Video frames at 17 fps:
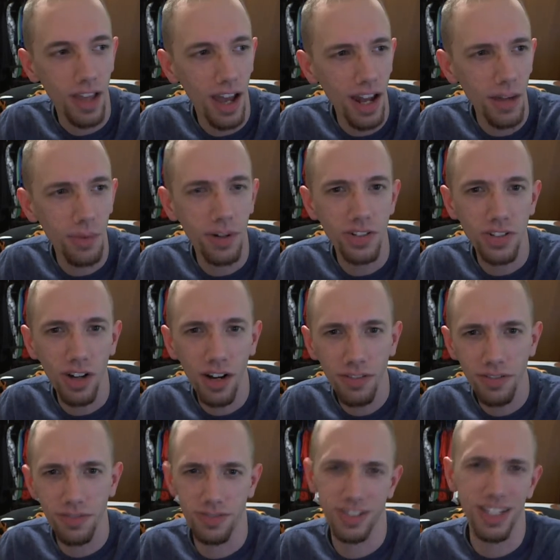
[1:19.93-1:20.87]
Anyways,
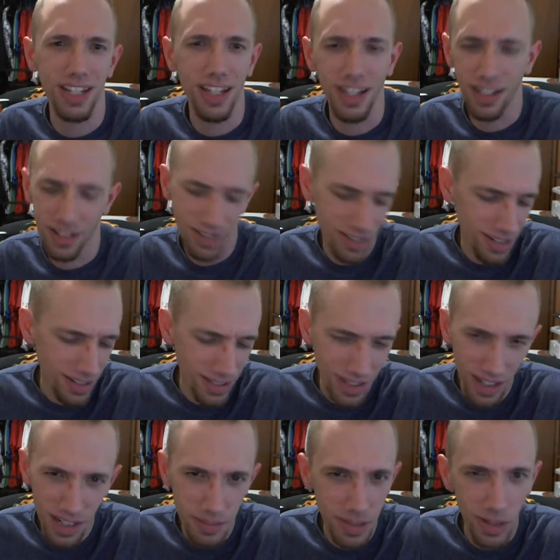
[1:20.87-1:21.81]
off of tea, that's
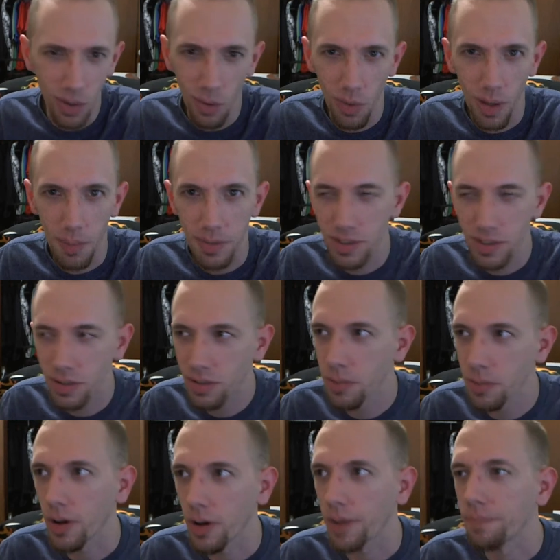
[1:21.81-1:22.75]
not going to be the whole episode,
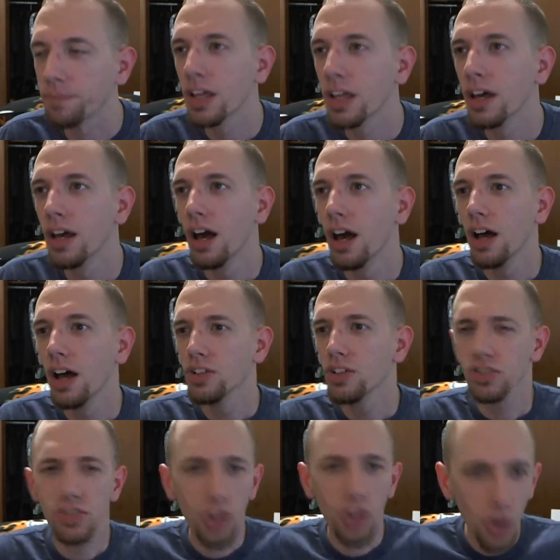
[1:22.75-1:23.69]
come on.
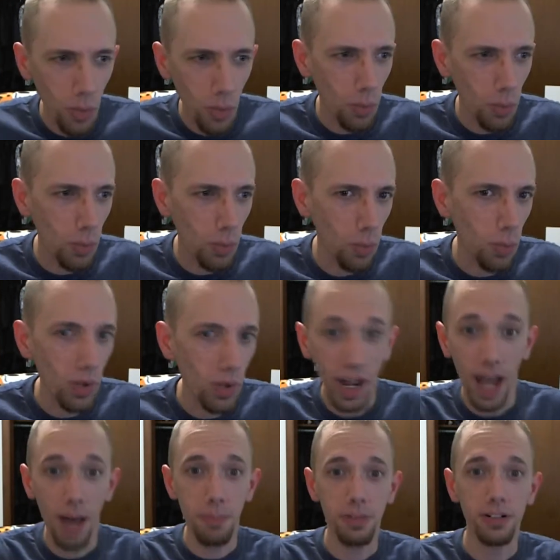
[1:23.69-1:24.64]
So, what
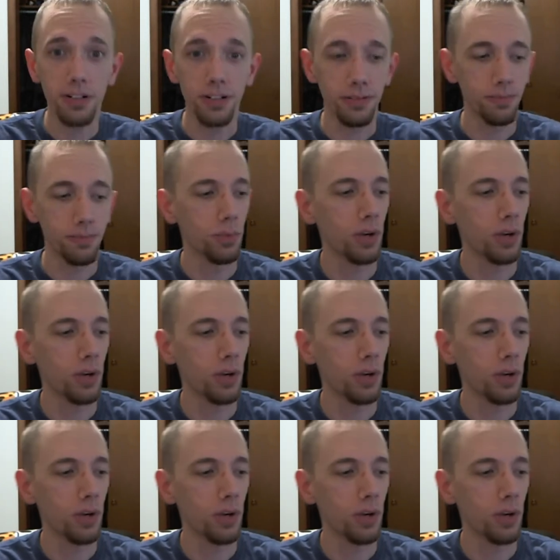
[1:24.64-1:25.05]
happened?